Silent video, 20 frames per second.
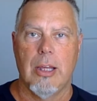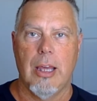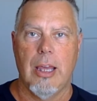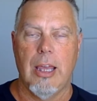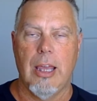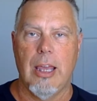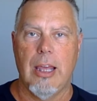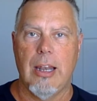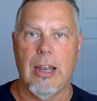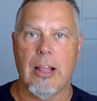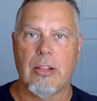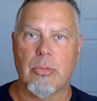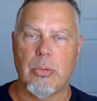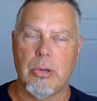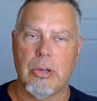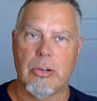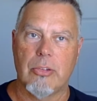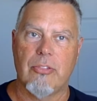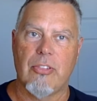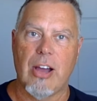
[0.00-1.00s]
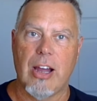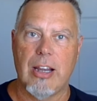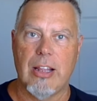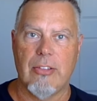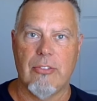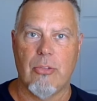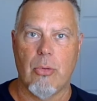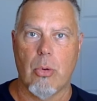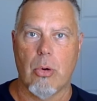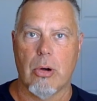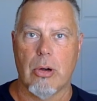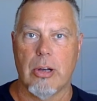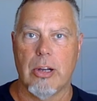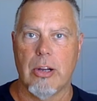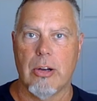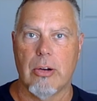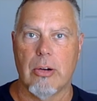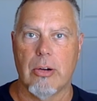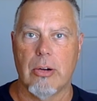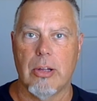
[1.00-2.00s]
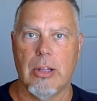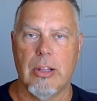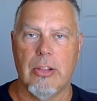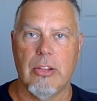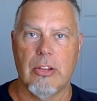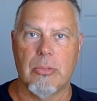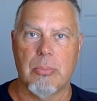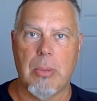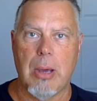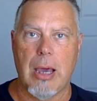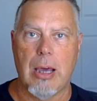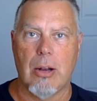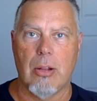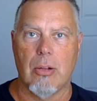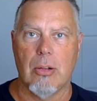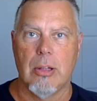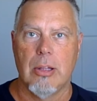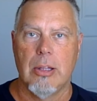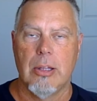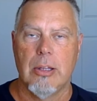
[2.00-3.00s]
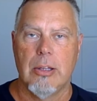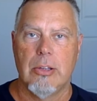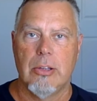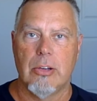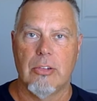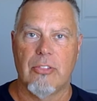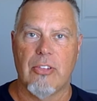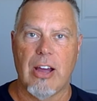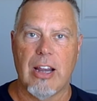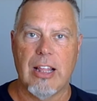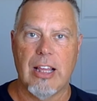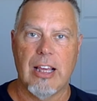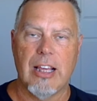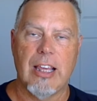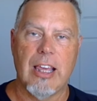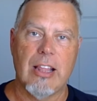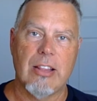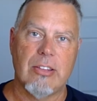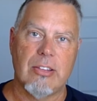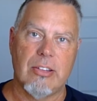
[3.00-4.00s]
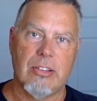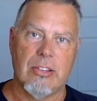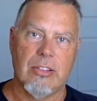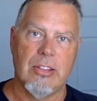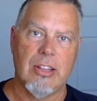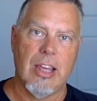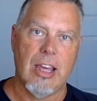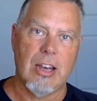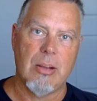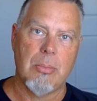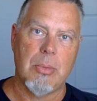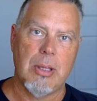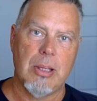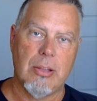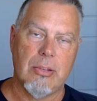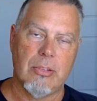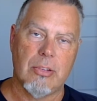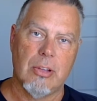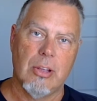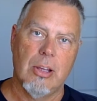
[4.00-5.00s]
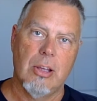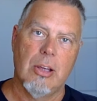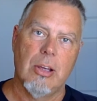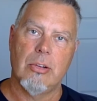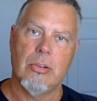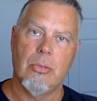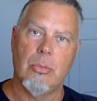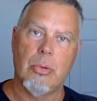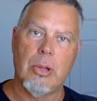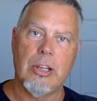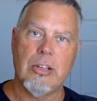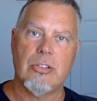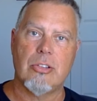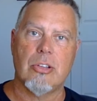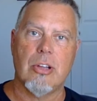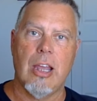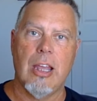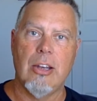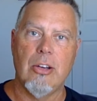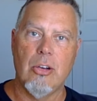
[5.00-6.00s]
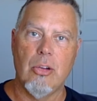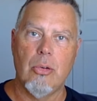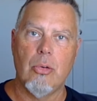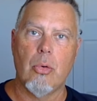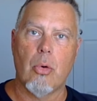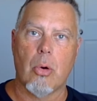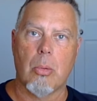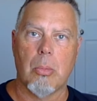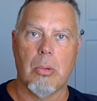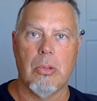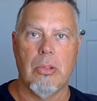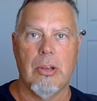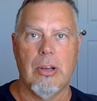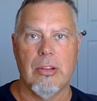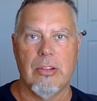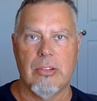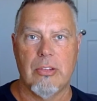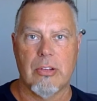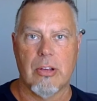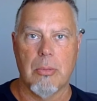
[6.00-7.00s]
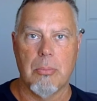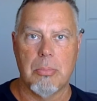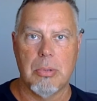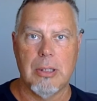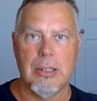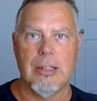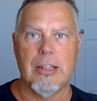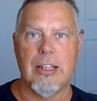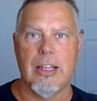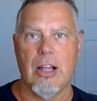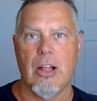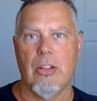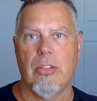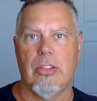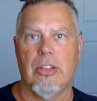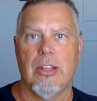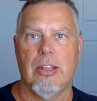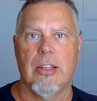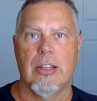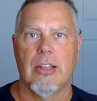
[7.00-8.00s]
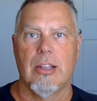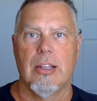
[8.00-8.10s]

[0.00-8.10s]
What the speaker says: And that's what you're fighting for here in this battle. You're fighting against the enemies to reach a new normal that is completely healthy.